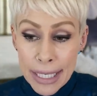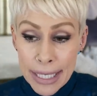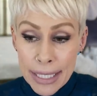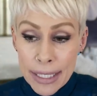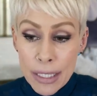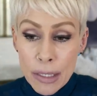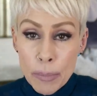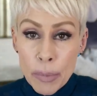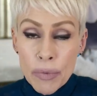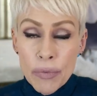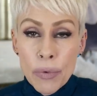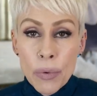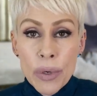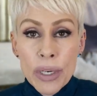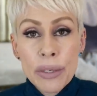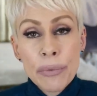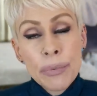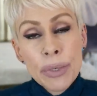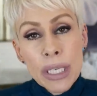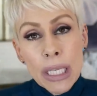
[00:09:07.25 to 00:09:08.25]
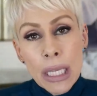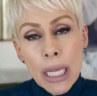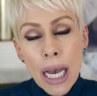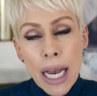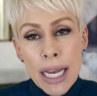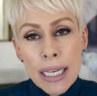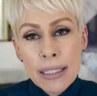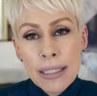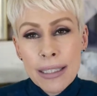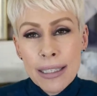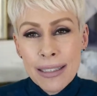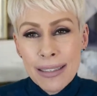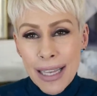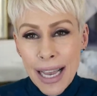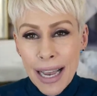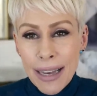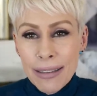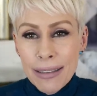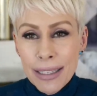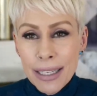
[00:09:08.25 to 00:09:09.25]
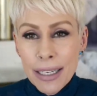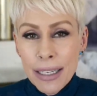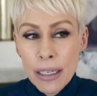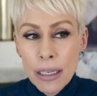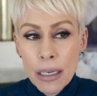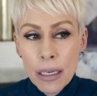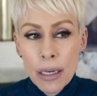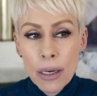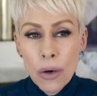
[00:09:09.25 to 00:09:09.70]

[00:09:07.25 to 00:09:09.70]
kid before he realized exactly